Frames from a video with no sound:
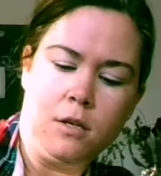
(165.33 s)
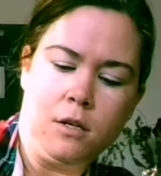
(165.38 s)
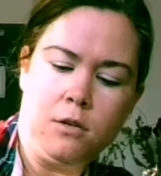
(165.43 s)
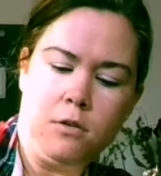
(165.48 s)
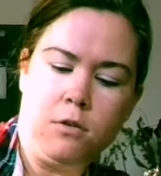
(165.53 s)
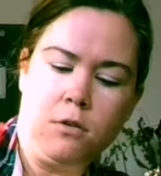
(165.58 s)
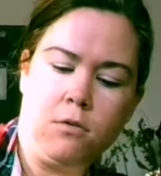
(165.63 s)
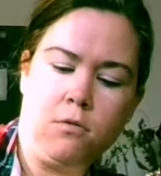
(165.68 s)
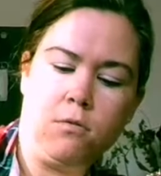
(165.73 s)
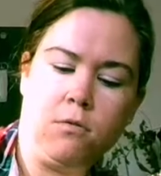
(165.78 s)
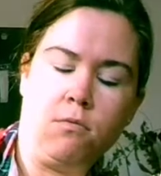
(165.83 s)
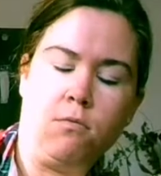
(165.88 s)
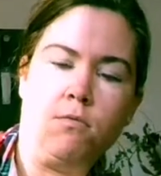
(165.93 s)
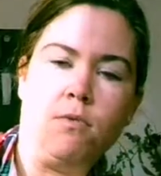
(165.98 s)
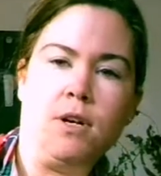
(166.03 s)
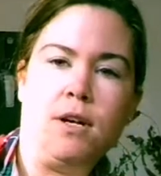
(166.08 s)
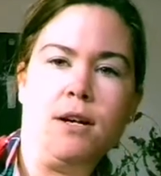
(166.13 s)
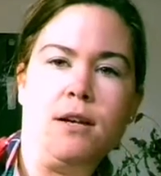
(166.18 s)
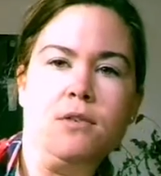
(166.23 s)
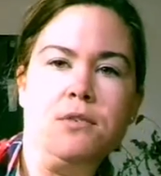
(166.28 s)
You know,
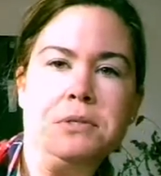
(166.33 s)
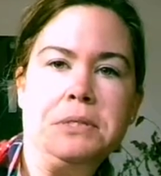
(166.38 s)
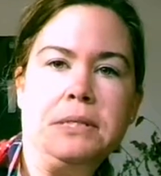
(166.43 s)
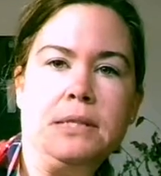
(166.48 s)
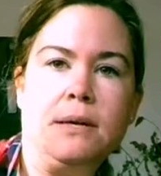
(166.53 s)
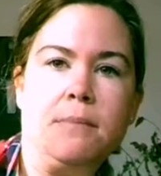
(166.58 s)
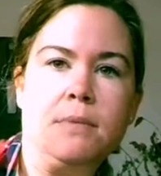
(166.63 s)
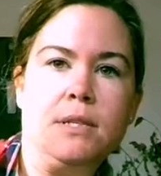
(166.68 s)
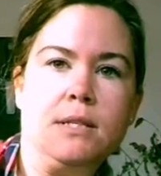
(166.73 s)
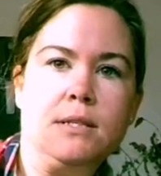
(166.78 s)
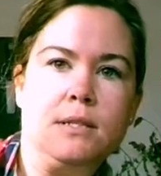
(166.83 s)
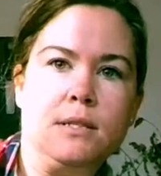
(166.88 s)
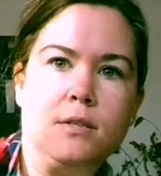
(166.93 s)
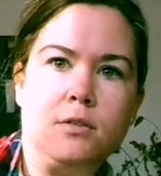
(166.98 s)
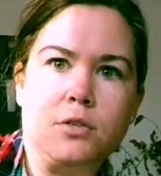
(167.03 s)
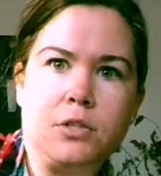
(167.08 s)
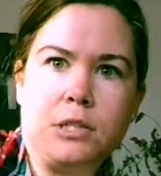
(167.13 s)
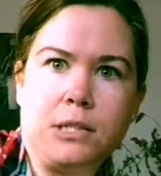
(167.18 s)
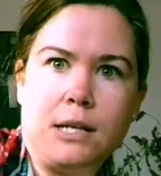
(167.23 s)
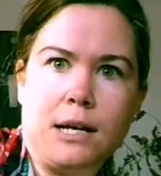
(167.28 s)
when I use lemons,
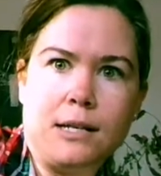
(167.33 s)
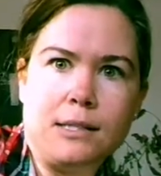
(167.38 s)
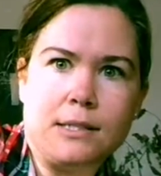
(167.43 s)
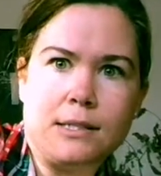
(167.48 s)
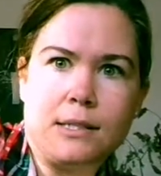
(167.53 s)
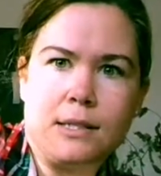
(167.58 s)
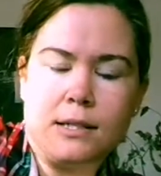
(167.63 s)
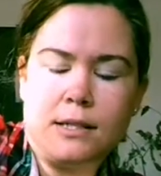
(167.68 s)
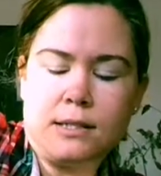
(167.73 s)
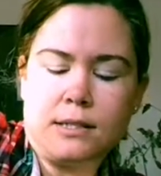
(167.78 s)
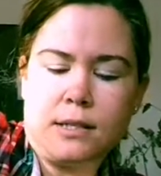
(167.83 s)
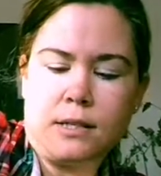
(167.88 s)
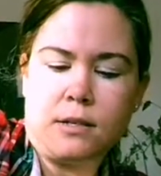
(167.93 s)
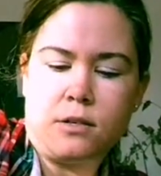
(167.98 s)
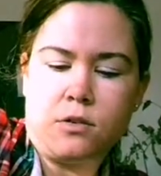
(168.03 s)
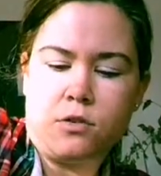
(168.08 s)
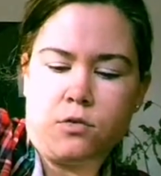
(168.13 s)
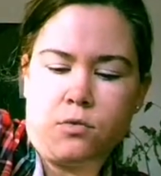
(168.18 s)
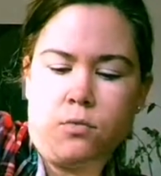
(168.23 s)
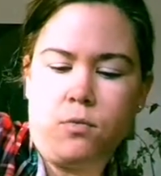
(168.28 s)
there's lots of things I
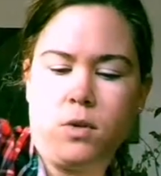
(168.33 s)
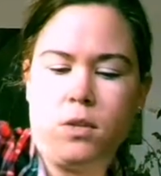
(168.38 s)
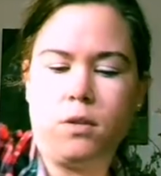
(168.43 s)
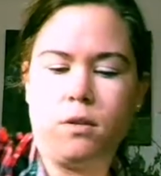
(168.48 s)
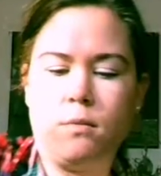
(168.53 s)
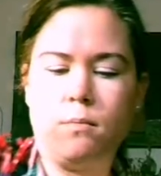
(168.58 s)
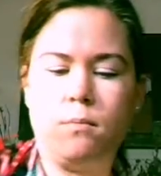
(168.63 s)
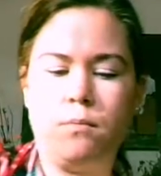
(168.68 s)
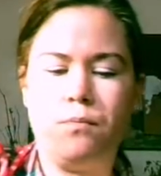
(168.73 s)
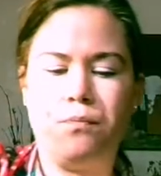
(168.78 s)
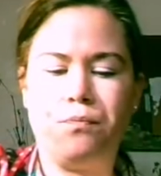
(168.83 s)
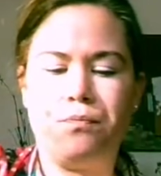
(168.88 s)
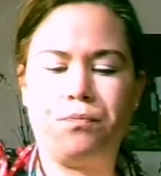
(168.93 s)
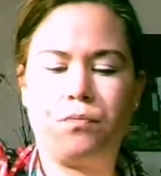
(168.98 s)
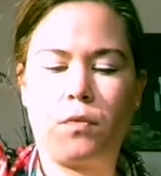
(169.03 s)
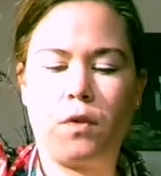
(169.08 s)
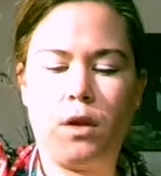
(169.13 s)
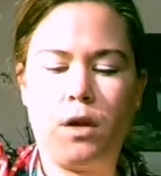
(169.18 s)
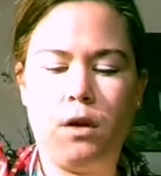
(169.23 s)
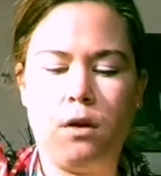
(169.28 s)
do with them.
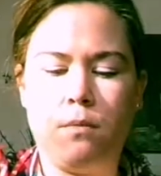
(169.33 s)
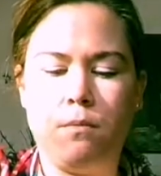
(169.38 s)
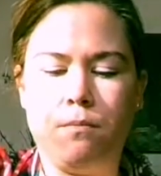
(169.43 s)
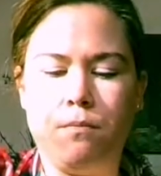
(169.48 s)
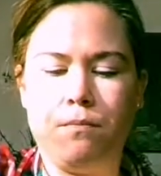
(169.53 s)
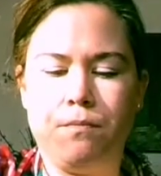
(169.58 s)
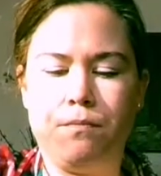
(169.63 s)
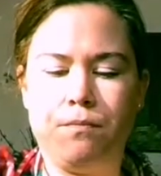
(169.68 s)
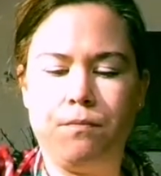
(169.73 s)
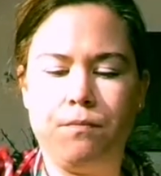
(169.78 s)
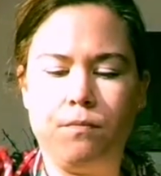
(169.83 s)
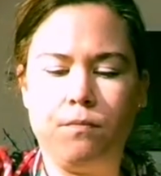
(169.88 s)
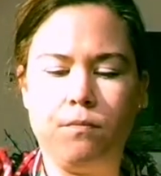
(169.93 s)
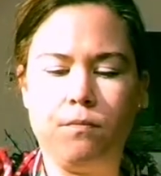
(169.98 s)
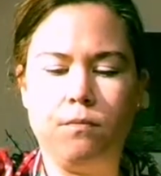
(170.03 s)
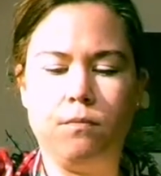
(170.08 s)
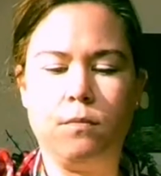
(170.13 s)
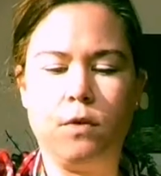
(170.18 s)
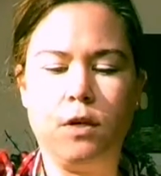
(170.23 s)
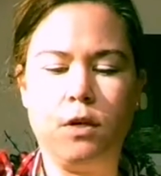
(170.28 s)

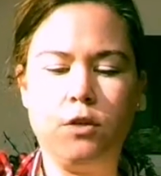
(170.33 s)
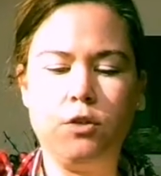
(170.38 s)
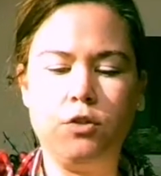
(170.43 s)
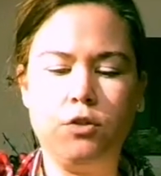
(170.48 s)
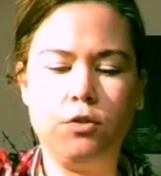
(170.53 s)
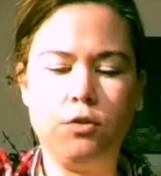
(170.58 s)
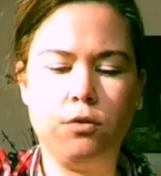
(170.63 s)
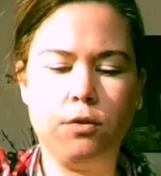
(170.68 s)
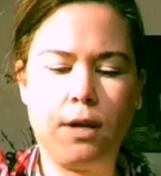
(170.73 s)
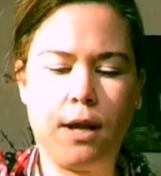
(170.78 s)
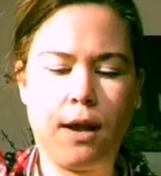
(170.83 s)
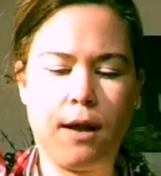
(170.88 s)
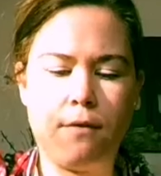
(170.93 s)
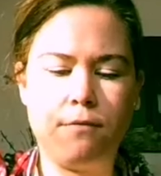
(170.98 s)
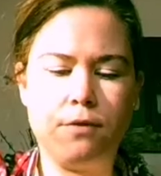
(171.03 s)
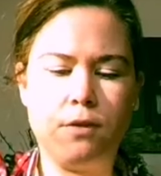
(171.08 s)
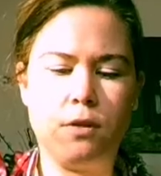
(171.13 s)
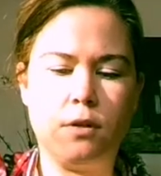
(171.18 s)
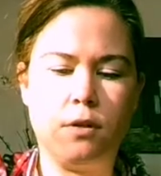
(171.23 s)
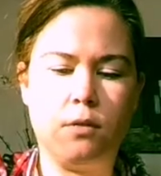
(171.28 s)
Because you don't
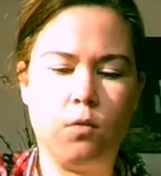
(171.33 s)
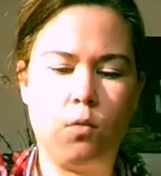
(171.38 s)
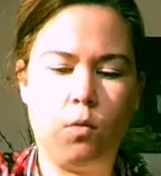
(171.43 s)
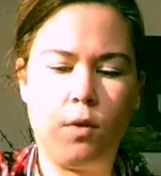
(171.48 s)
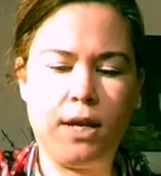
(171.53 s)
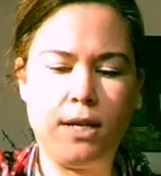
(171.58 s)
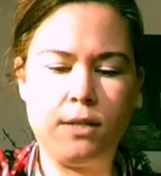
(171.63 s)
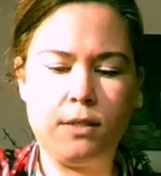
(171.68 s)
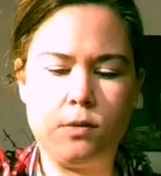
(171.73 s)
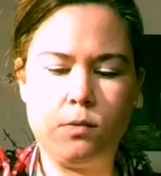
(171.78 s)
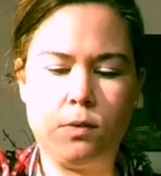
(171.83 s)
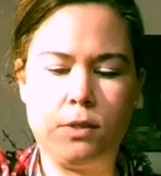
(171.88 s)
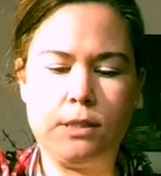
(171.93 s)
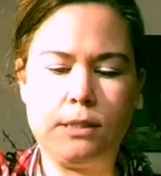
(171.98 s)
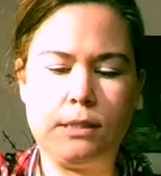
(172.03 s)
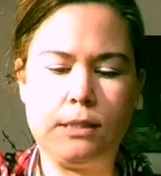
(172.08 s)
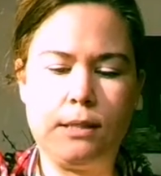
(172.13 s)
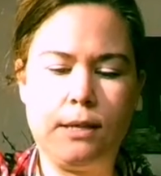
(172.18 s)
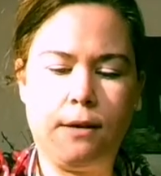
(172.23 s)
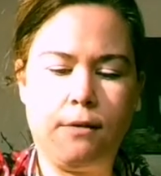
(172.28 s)
have to waste
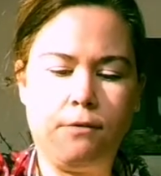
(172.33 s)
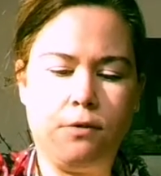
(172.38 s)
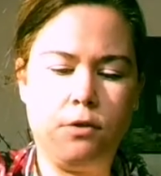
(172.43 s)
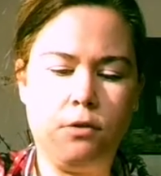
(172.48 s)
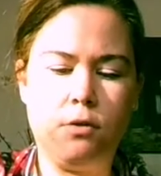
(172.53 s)
what's left.